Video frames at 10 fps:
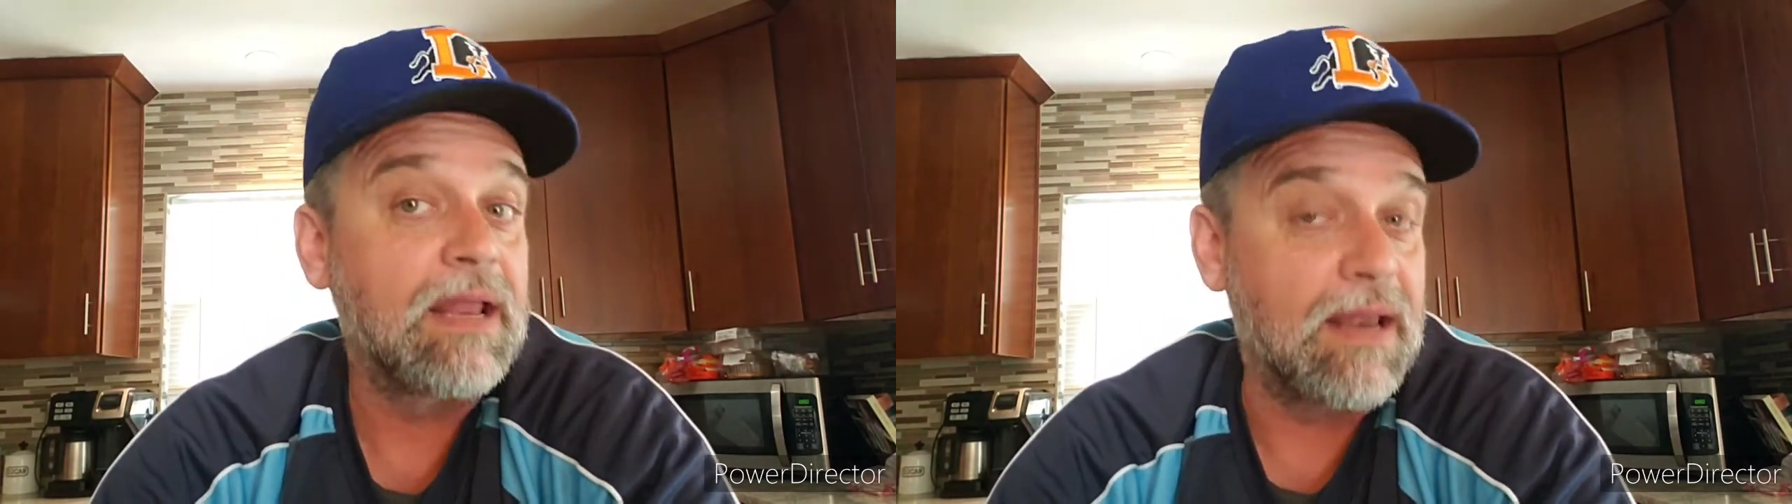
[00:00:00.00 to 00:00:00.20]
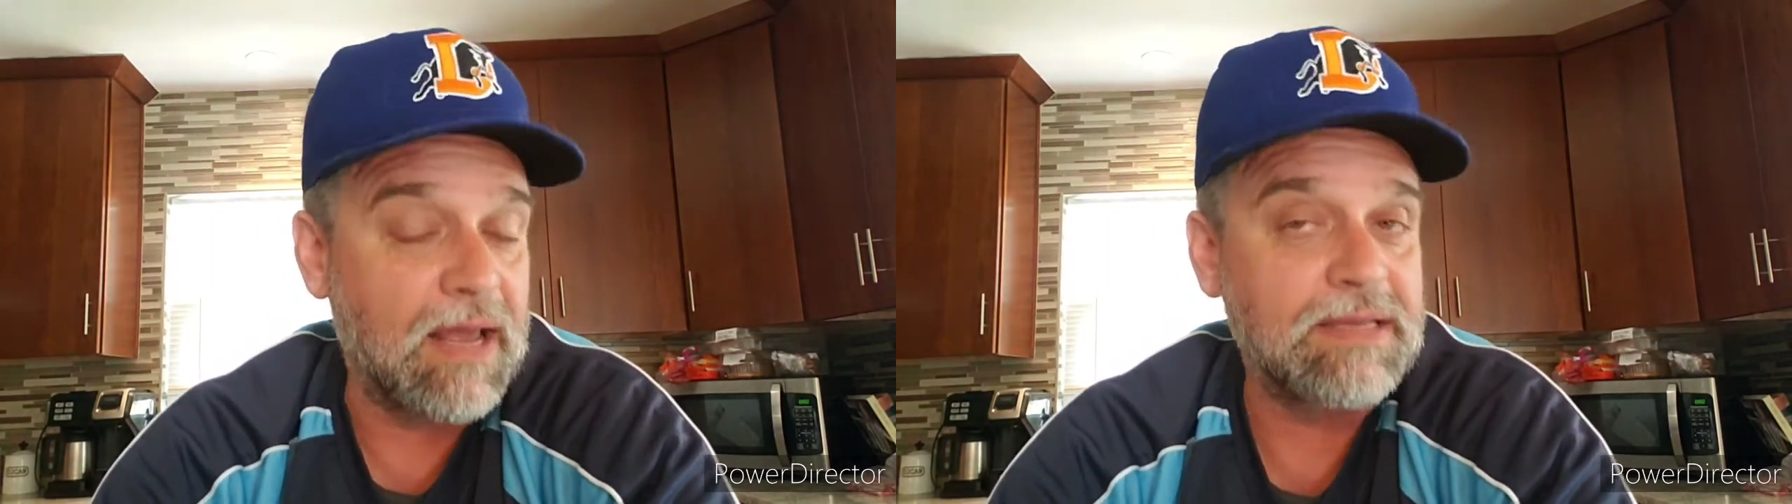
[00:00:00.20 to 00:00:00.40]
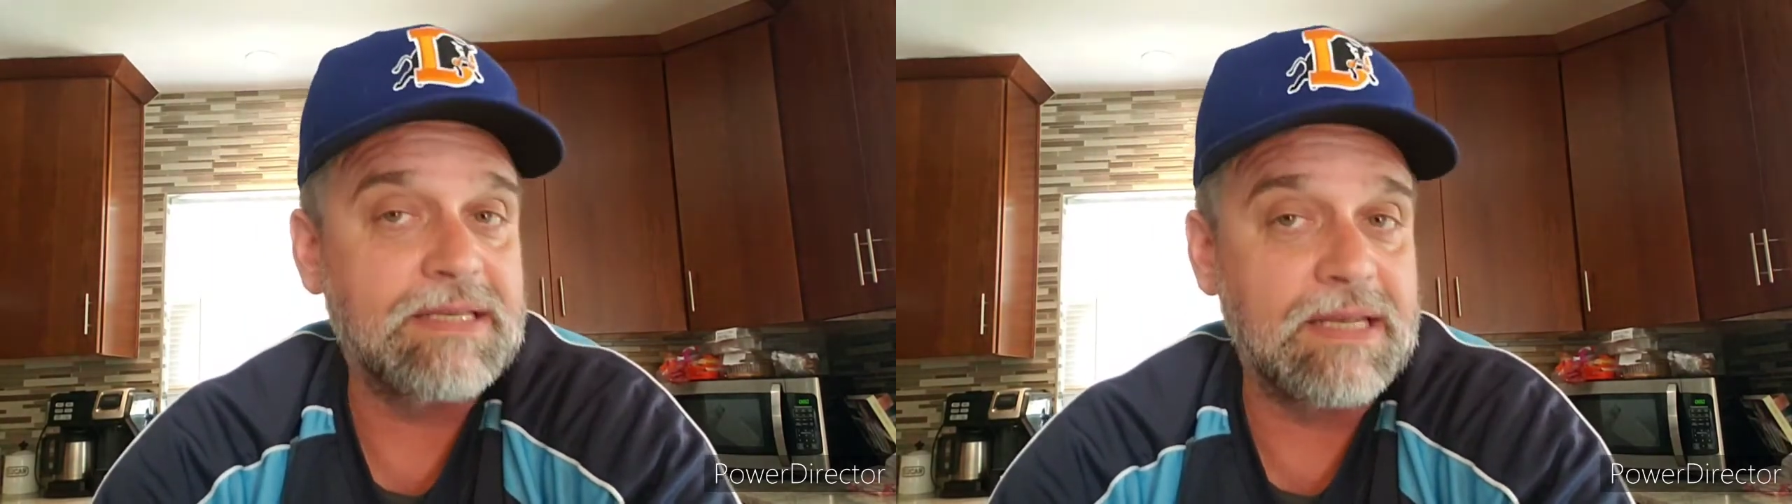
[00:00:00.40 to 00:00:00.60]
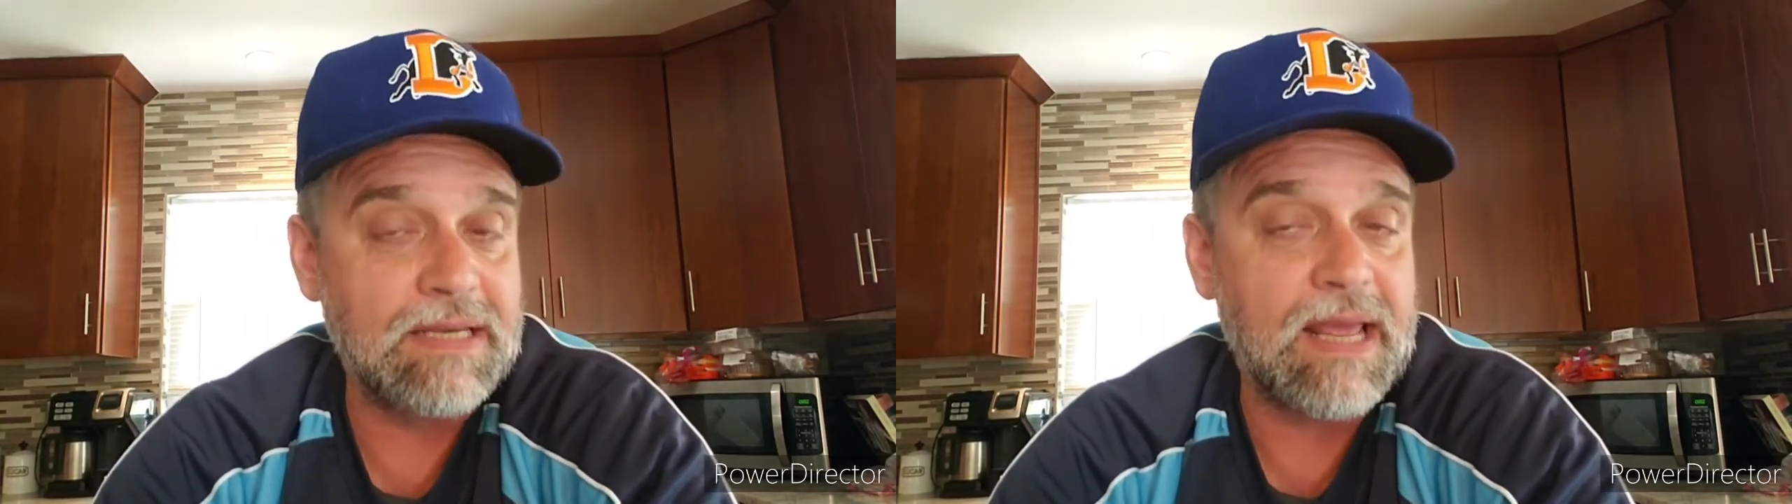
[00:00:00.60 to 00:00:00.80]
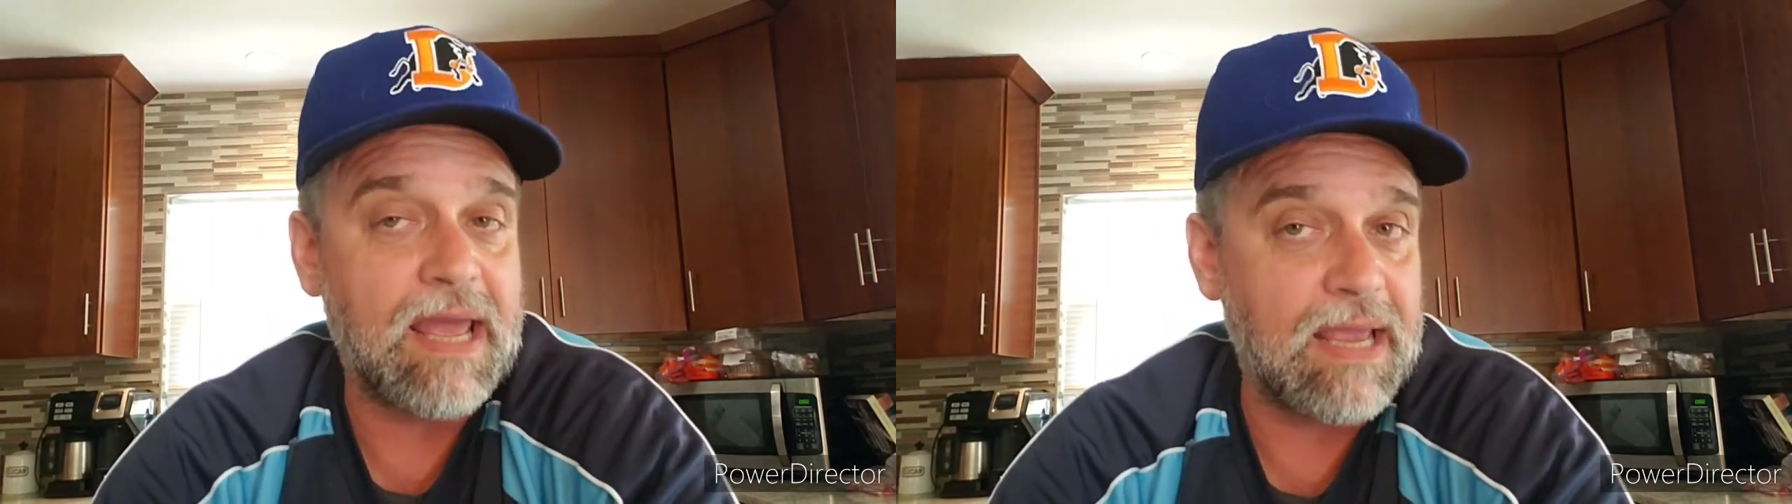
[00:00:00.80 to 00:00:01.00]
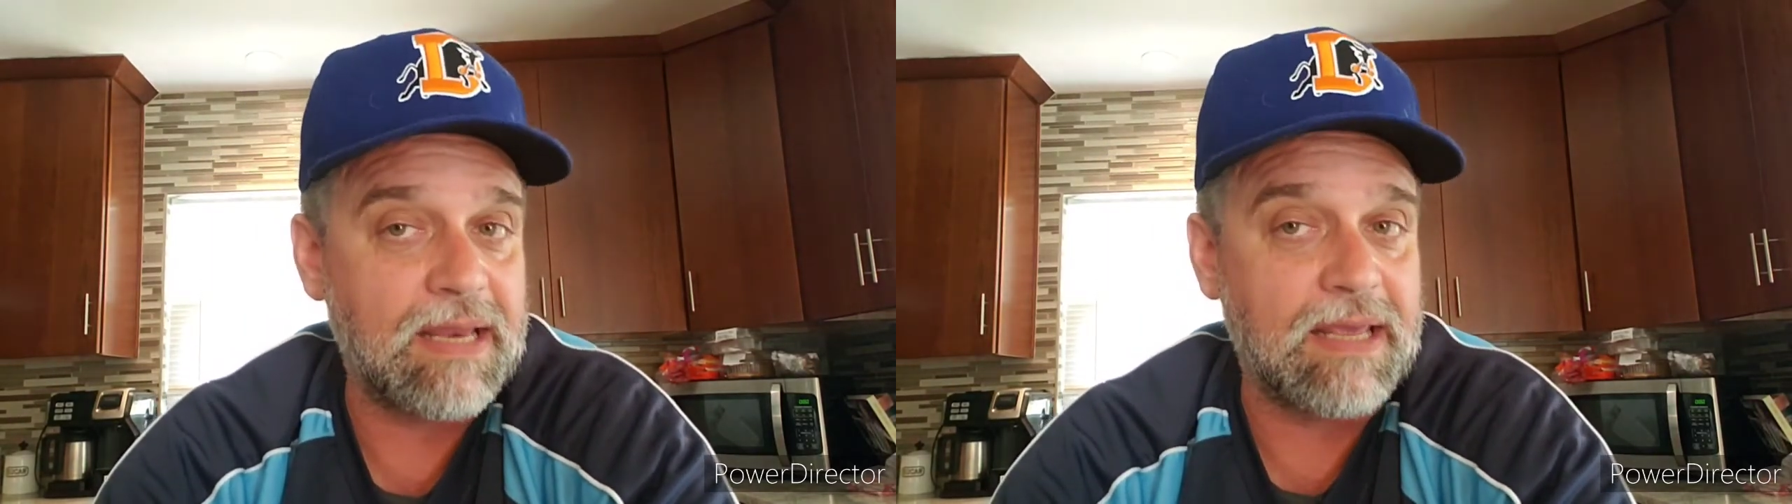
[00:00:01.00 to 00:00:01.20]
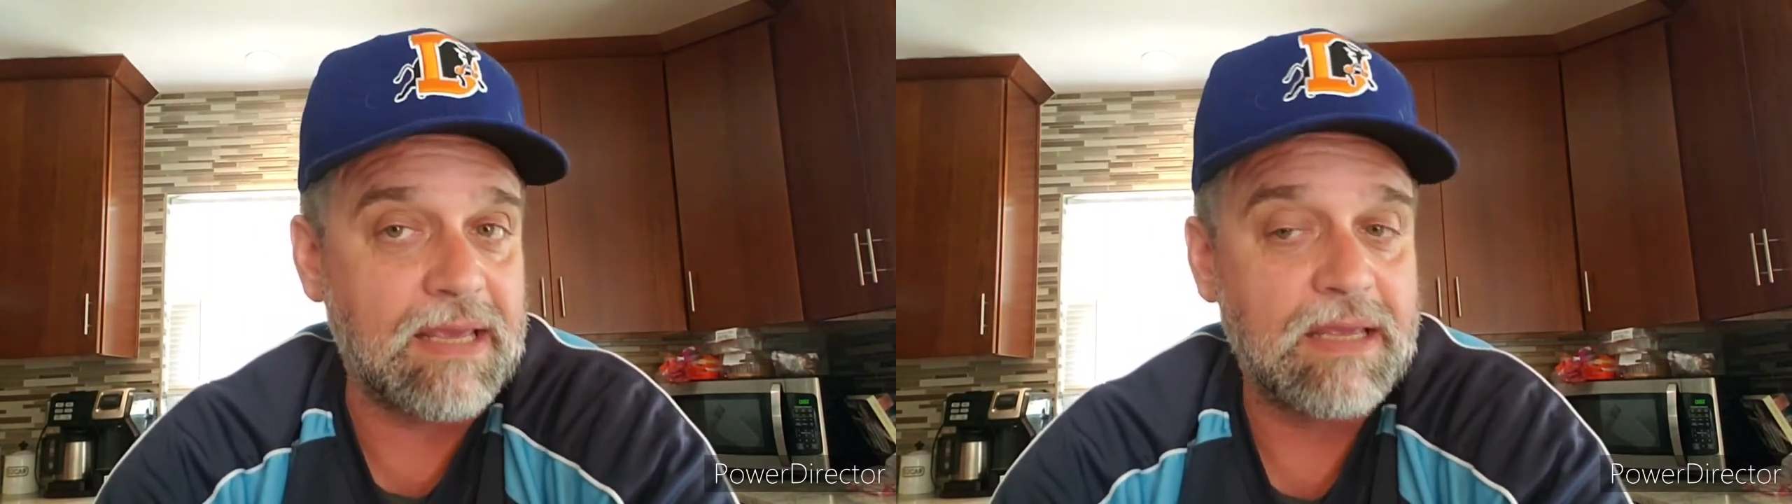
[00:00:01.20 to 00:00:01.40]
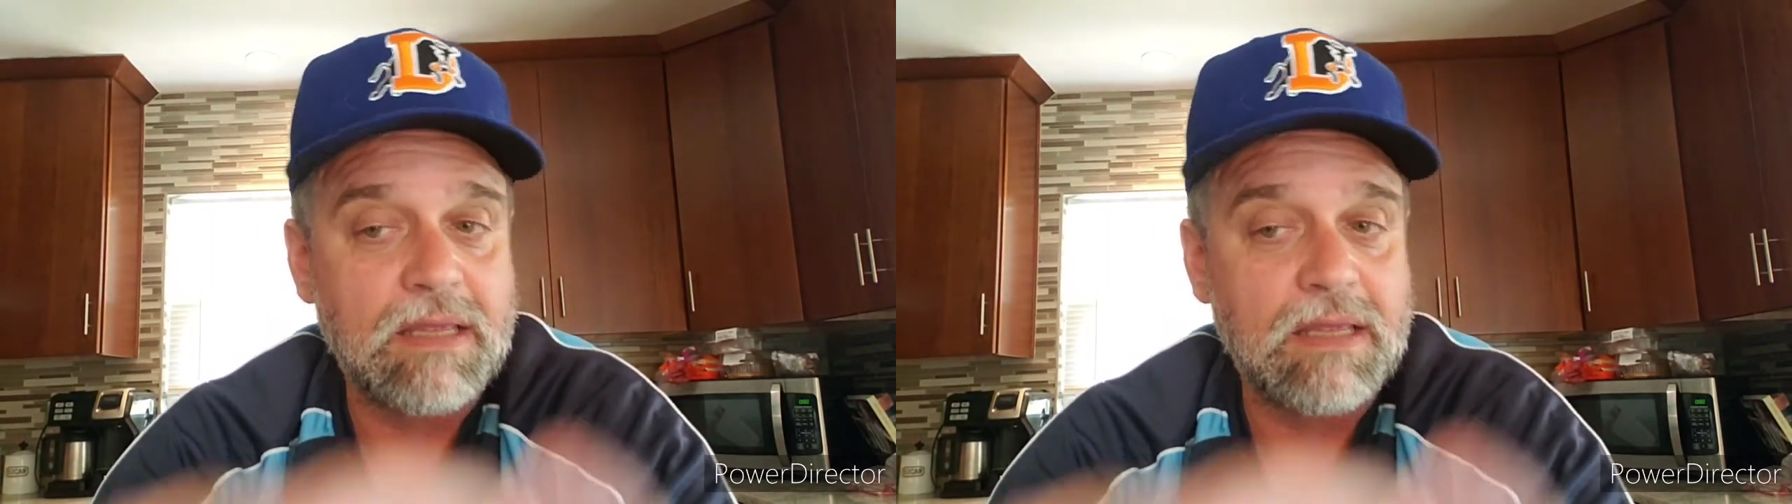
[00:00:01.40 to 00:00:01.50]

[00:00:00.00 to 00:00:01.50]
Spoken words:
1980